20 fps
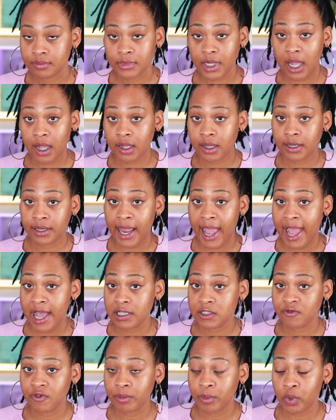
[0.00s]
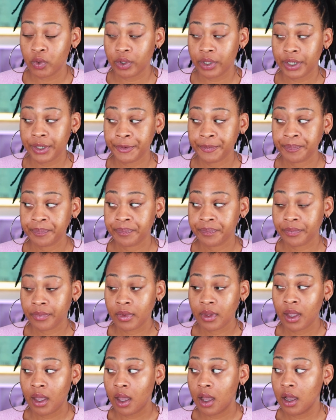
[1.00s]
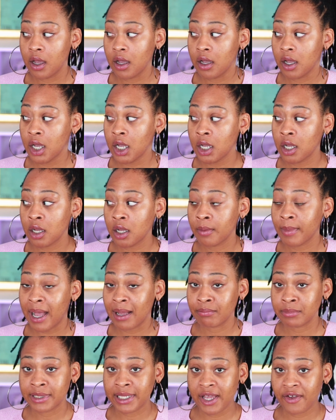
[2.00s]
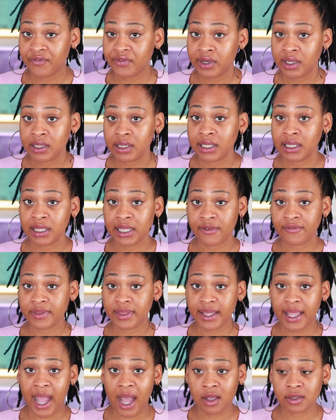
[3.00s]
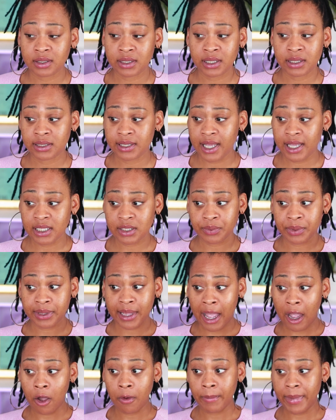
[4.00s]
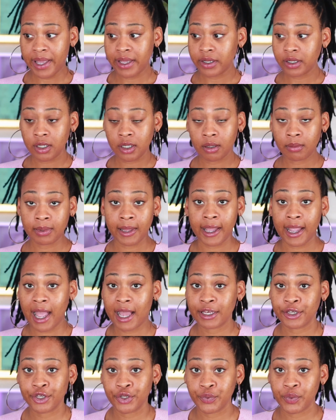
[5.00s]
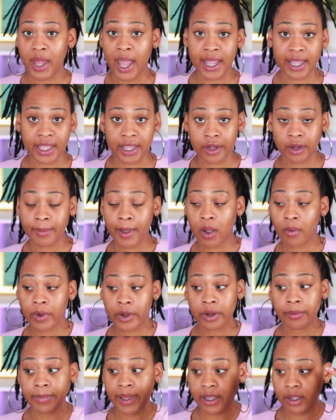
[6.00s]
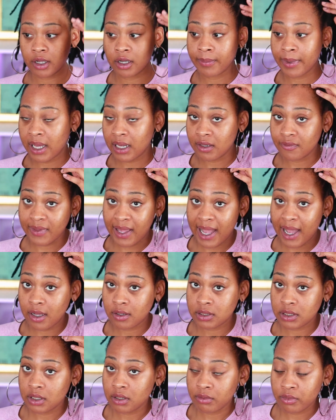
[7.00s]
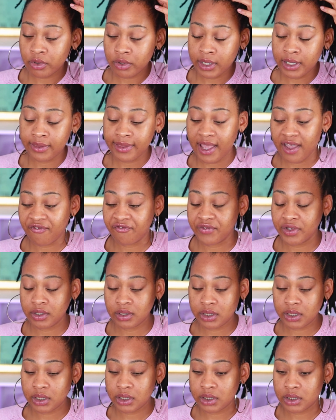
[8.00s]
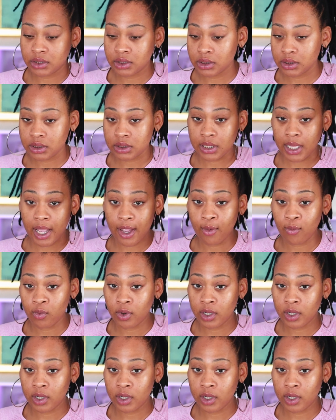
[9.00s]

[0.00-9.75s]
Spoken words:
I couldn't ask for more. I'm definitely leaving the house these days without makeup. Like, I do not care about wearing makeup out of the house anymore, and that feeling is just like